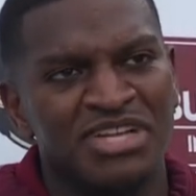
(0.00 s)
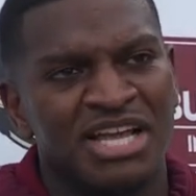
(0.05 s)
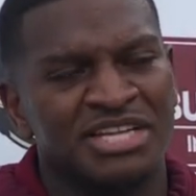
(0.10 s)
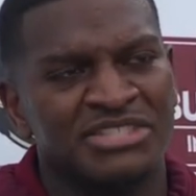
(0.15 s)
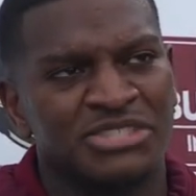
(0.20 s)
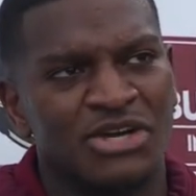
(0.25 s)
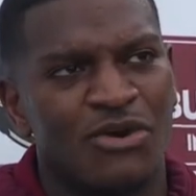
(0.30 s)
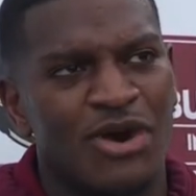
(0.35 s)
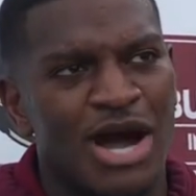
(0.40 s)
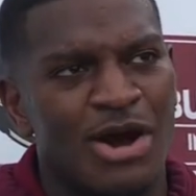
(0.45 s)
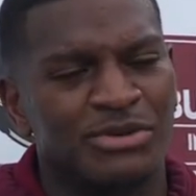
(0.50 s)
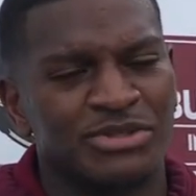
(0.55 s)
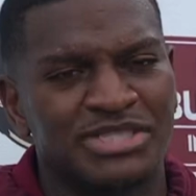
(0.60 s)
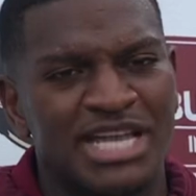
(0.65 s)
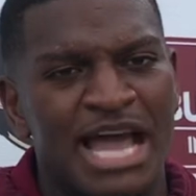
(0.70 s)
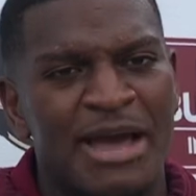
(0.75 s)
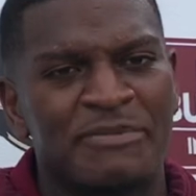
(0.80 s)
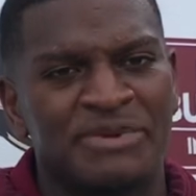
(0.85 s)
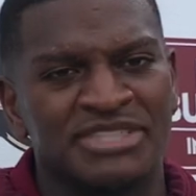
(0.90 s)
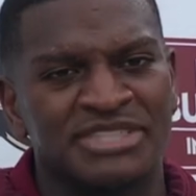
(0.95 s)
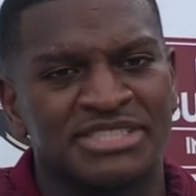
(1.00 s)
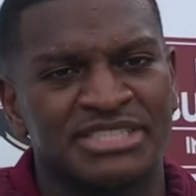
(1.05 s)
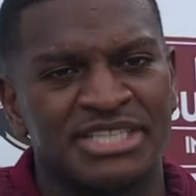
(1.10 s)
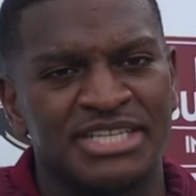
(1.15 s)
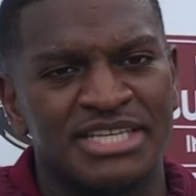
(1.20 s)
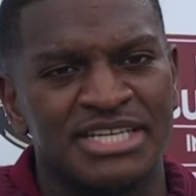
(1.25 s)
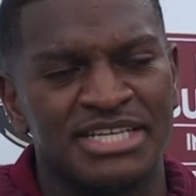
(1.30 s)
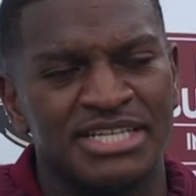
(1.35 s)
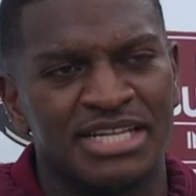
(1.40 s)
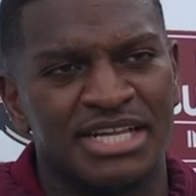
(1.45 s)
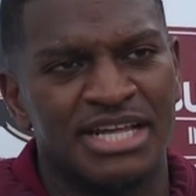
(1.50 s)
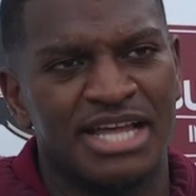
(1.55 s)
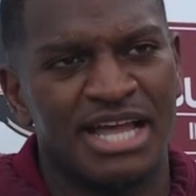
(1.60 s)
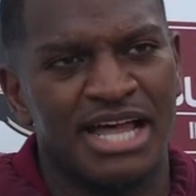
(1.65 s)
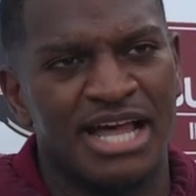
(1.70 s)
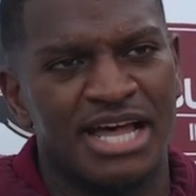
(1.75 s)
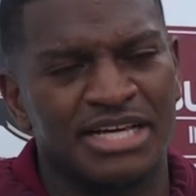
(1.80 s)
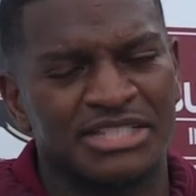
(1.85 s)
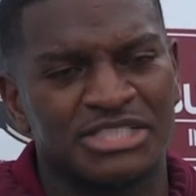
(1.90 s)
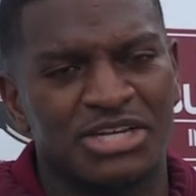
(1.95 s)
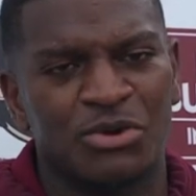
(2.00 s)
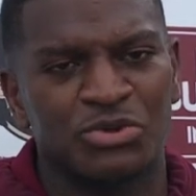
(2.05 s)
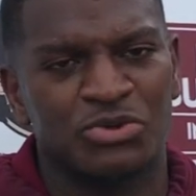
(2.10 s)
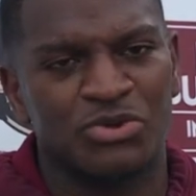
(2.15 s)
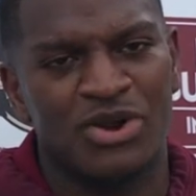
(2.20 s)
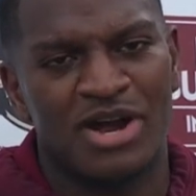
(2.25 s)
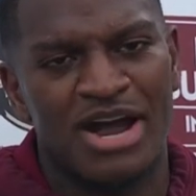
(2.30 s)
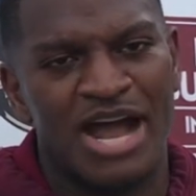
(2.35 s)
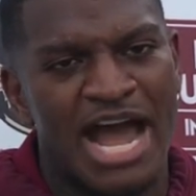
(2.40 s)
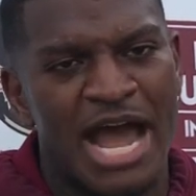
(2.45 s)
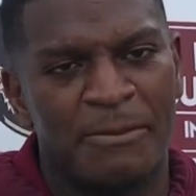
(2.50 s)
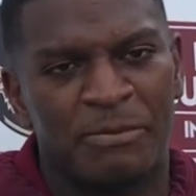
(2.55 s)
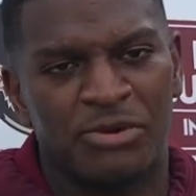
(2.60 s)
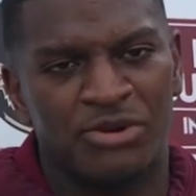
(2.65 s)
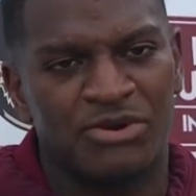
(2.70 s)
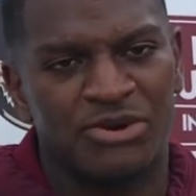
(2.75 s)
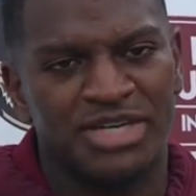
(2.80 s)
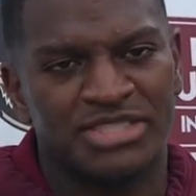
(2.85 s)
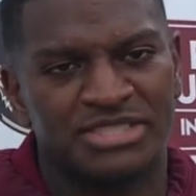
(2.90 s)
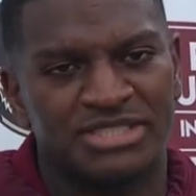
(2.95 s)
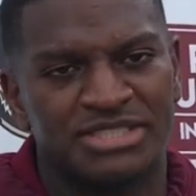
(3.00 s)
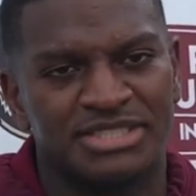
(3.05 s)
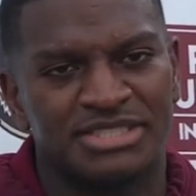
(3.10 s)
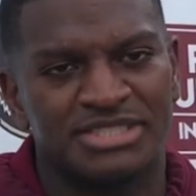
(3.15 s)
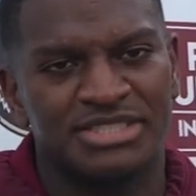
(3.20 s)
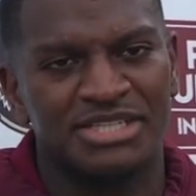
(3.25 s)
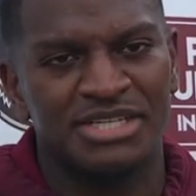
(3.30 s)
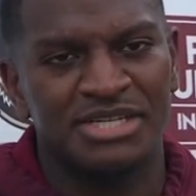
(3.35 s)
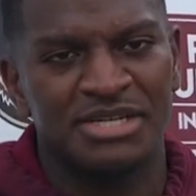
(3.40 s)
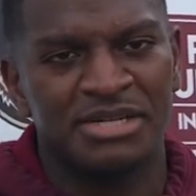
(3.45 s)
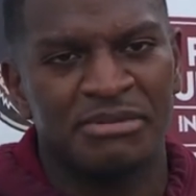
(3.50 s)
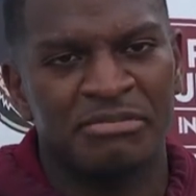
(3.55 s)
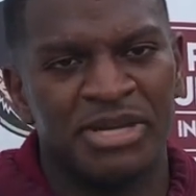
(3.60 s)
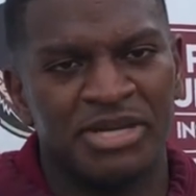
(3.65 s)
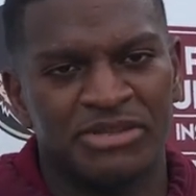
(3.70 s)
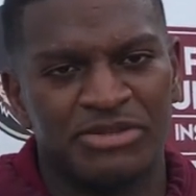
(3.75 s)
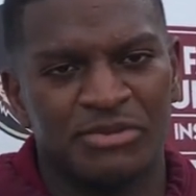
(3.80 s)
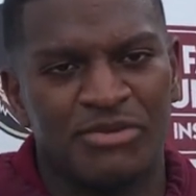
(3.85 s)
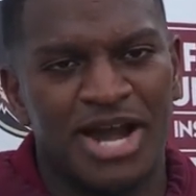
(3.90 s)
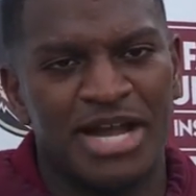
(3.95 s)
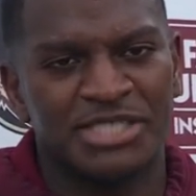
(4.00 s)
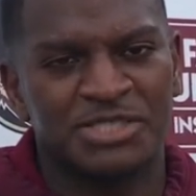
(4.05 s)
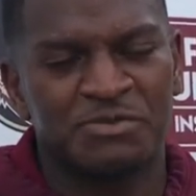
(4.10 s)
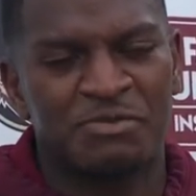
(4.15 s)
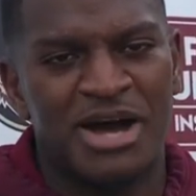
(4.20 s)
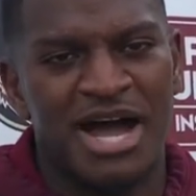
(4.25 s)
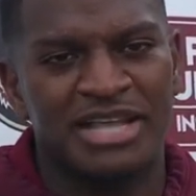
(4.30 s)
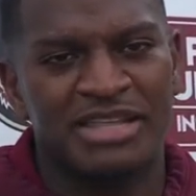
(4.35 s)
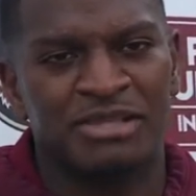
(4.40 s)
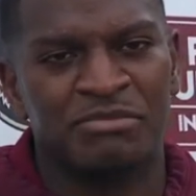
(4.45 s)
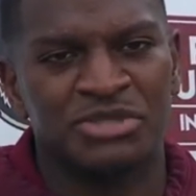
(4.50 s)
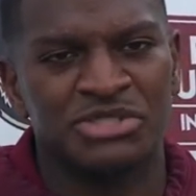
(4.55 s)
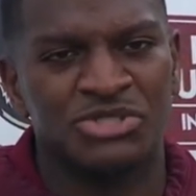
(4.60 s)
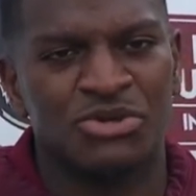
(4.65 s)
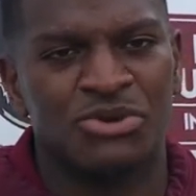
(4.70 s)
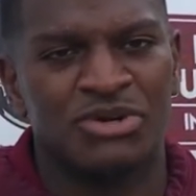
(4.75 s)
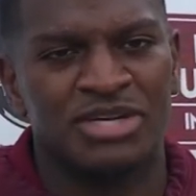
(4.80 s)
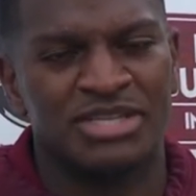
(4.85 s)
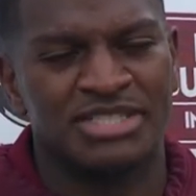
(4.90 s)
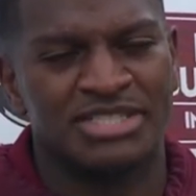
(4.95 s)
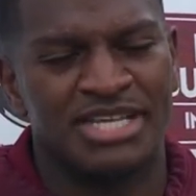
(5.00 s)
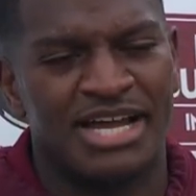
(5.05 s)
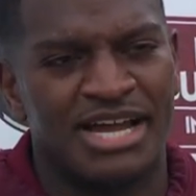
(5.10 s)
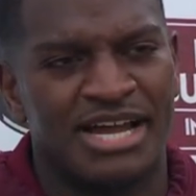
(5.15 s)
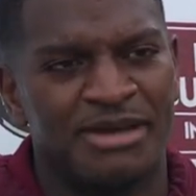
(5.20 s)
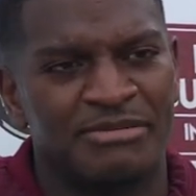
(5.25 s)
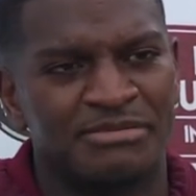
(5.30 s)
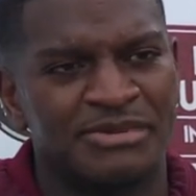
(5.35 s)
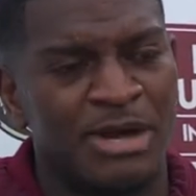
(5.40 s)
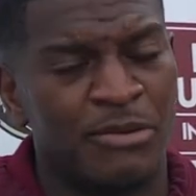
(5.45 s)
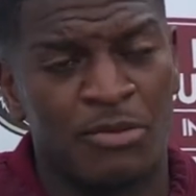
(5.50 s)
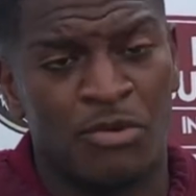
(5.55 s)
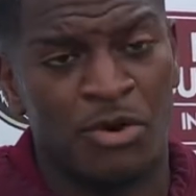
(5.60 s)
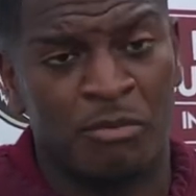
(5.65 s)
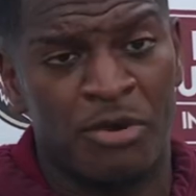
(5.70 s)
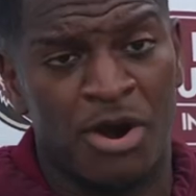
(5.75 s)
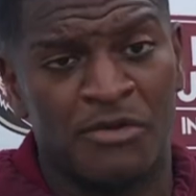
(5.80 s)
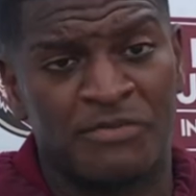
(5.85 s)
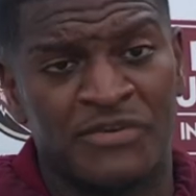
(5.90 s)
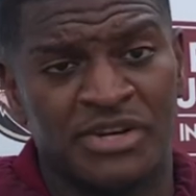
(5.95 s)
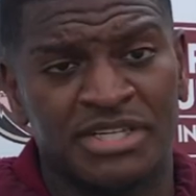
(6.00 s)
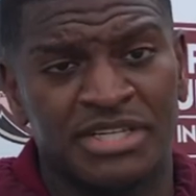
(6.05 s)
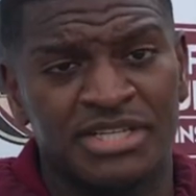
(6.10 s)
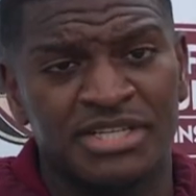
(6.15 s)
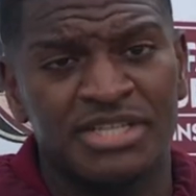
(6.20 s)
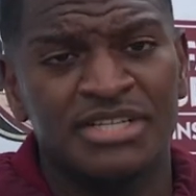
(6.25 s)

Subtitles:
And so I was happy to see us go through our eye progressions, be in the right spot the majority of the time. Now, we weren't perfect.